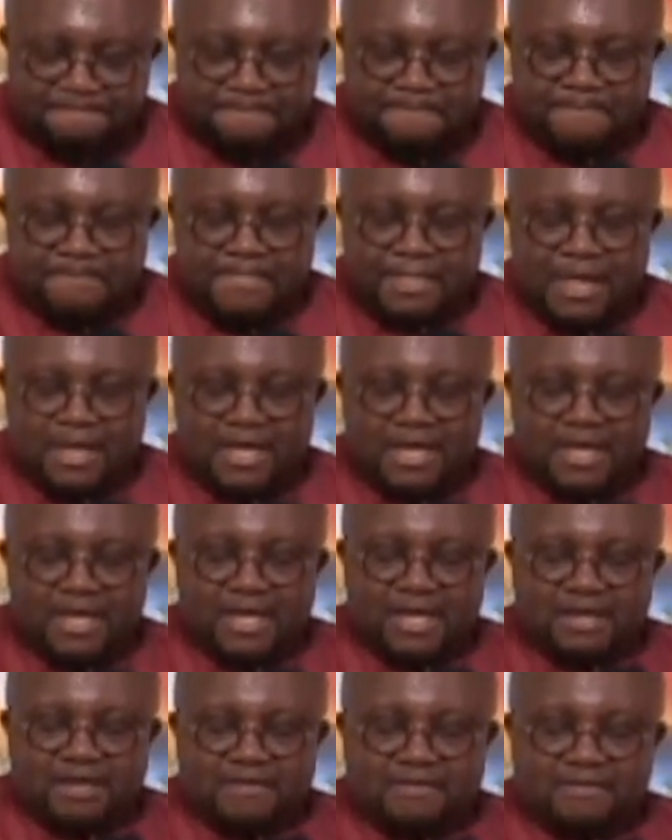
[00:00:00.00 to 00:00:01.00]

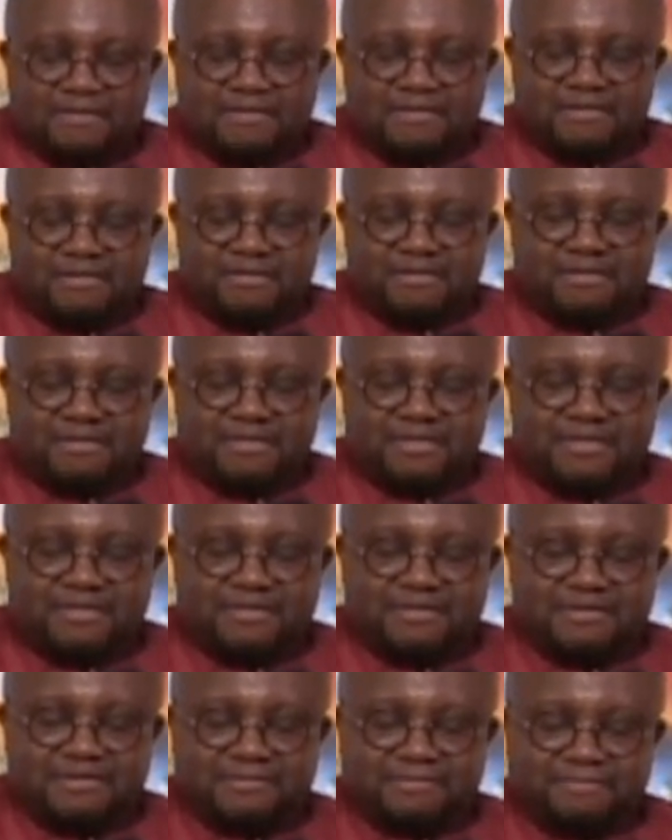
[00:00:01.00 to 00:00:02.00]

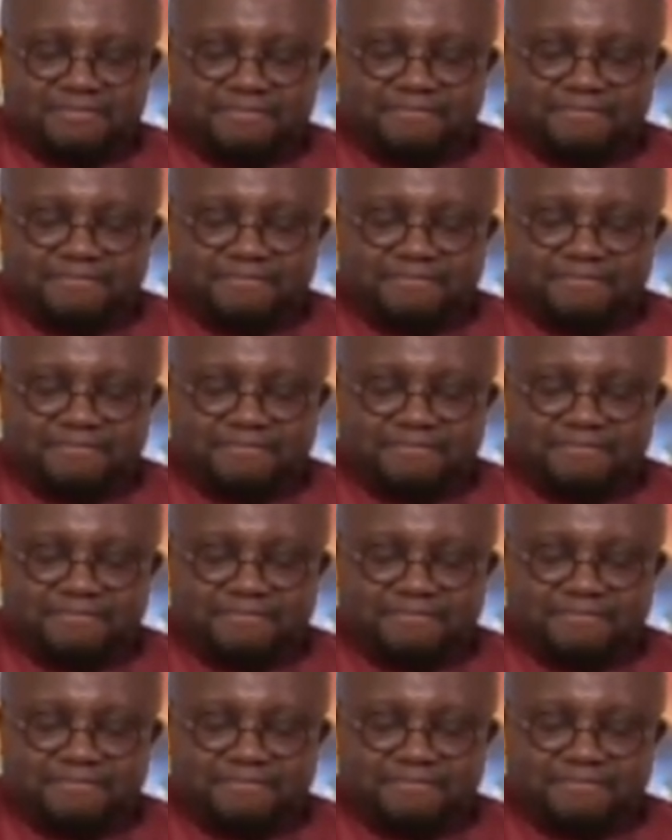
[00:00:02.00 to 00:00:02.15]
(no one is talking)